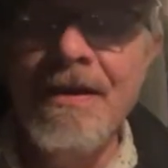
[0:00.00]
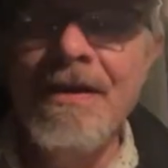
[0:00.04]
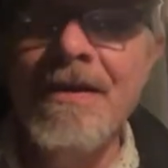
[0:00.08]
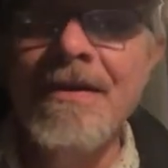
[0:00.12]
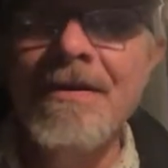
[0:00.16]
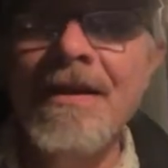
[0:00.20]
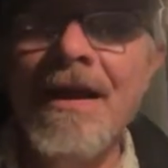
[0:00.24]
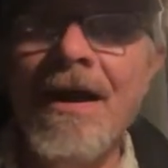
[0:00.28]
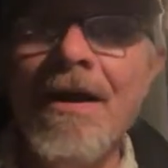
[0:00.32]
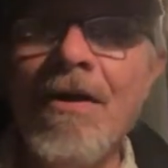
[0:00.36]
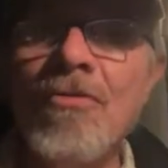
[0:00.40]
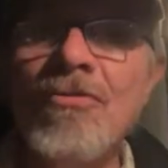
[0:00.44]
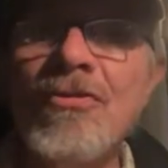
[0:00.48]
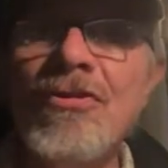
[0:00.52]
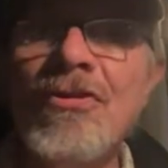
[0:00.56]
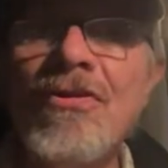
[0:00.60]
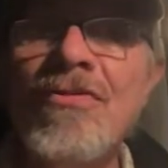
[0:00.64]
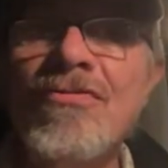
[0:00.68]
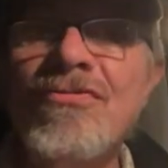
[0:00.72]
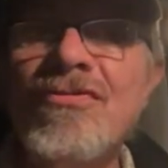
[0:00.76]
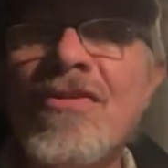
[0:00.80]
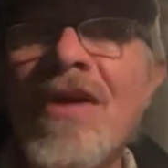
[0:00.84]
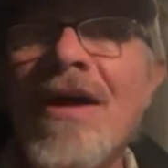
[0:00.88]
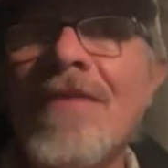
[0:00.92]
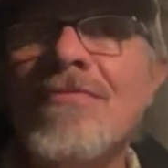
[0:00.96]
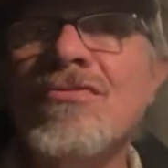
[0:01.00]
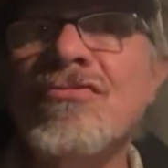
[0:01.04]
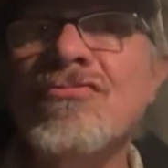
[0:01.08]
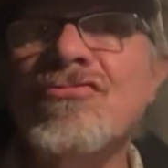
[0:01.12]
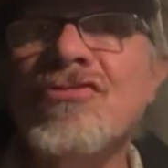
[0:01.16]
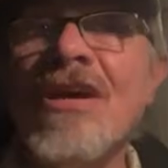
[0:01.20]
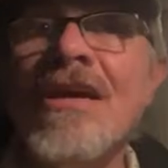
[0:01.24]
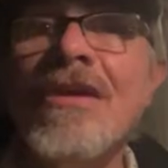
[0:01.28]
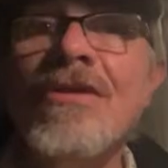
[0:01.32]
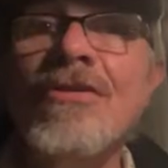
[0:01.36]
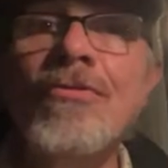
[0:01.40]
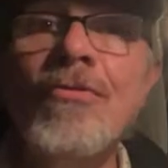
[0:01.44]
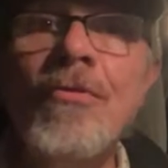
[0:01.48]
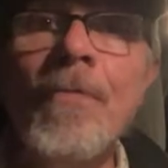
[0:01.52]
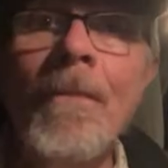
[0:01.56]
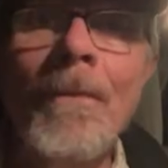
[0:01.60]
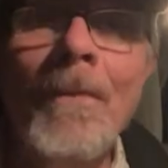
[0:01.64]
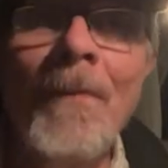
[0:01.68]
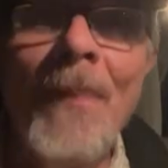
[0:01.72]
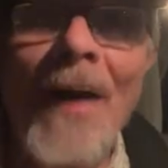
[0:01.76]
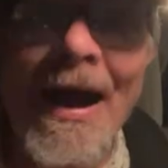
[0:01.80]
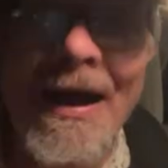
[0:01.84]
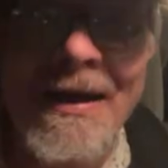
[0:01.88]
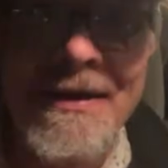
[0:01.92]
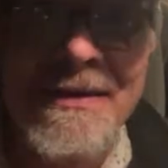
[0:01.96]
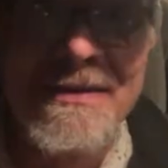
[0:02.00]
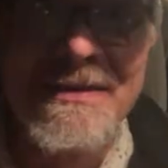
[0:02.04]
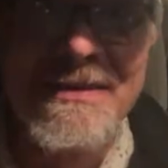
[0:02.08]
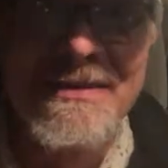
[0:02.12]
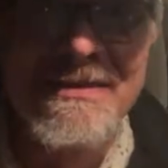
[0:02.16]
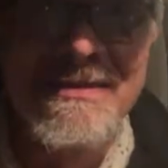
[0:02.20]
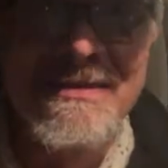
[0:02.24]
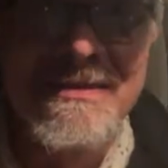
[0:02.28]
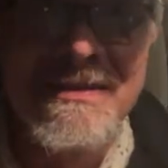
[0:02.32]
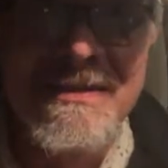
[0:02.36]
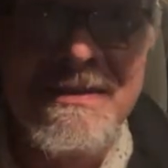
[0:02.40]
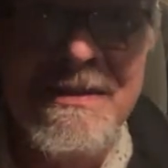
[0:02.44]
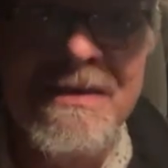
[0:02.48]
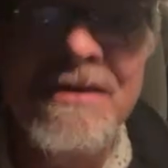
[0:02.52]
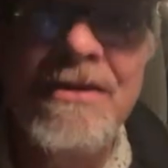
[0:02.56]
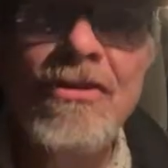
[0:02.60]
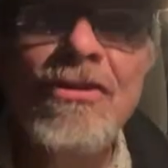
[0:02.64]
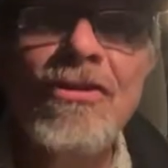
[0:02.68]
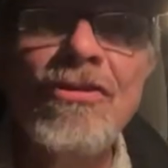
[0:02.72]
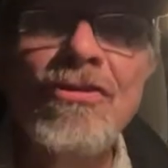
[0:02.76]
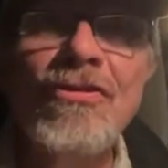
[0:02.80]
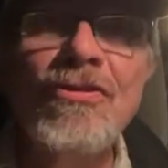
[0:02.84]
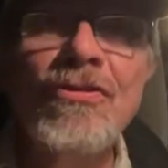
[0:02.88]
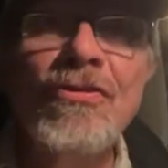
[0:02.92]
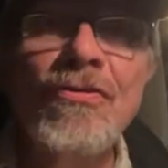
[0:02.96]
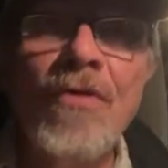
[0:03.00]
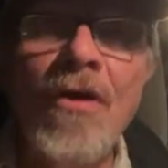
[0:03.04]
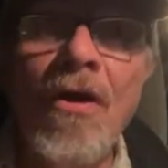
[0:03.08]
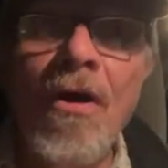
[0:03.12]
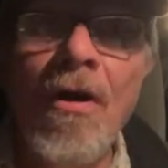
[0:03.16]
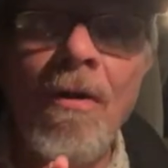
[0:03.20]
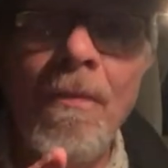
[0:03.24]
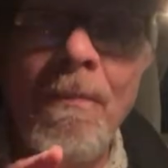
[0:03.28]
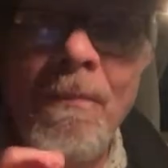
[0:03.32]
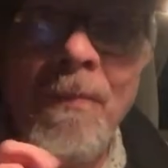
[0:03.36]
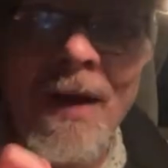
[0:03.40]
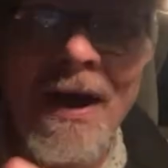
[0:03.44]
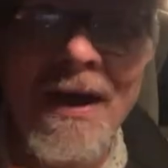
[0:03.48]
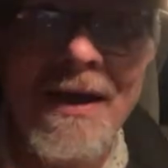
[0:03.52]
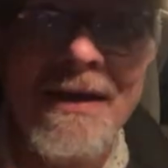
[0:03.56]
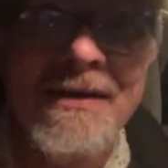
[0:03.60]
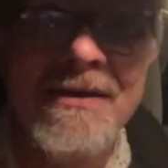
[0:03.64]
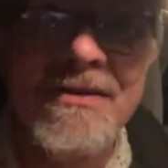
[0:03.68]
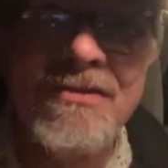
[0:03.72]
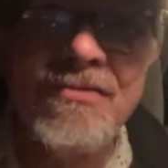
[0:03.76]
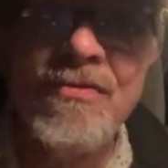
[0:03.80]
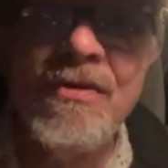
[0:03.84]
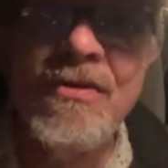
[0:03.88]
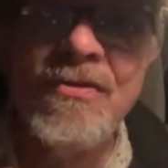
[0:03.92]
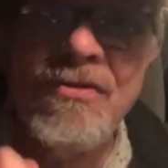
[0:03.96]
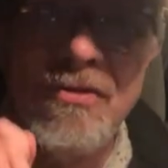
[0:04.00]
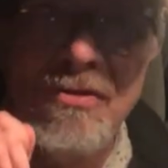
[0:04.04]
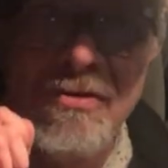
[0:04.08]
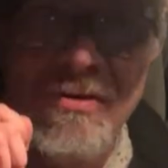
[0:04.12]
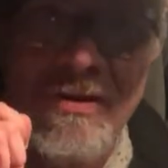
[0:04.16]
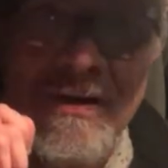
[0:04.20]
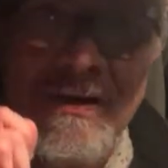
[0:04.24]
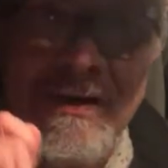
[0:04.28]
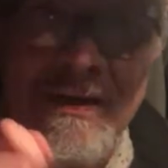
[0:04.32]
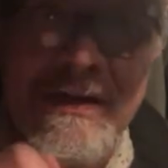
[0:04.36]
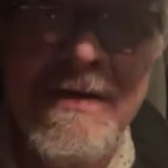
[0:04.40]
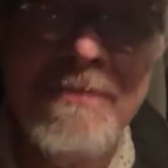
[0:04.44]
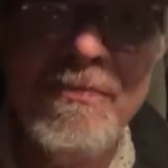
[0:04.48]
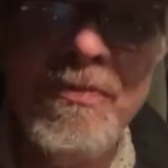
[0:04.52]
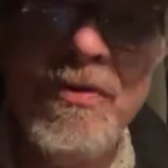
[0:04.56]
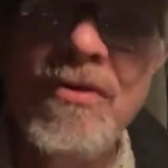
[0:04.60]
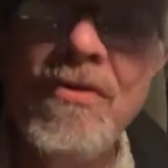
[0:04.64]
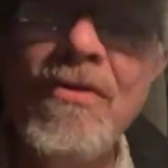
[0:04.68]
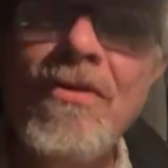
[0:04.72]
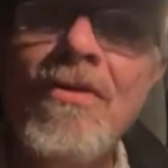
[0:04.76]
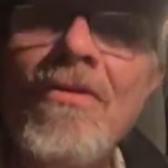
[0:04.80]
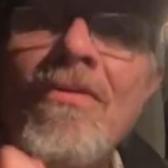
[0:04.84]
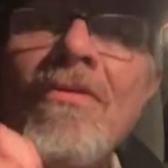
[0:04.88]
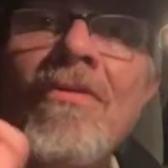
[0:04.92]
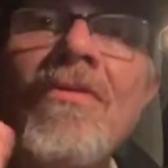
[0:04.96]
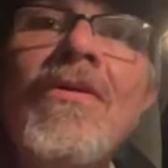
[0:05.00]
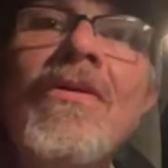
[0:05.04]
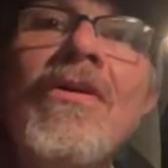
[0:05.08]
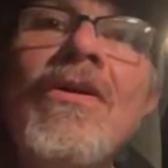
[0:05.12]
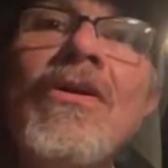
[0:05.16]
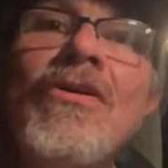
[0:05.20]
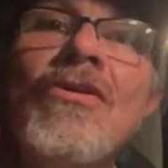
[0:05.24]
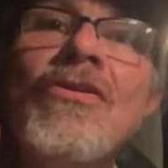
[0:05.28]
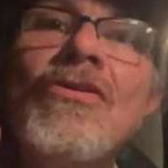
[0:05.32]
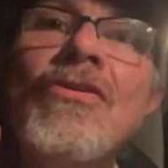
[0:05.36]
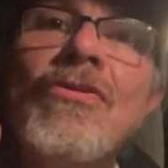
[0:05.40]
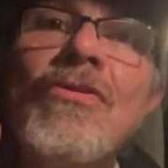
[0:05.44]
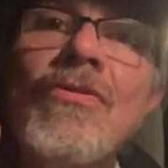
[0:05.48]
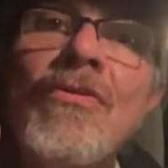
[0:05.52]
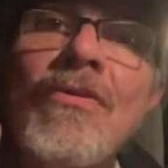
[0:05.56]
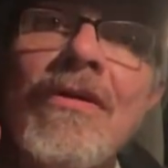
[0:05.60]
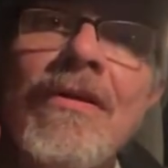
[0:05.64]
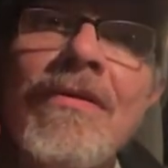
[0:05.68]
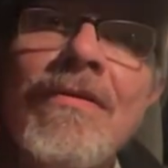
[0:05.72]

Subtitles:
Now, you also have to check your bias, your own bias, whether you're a liberal, you're a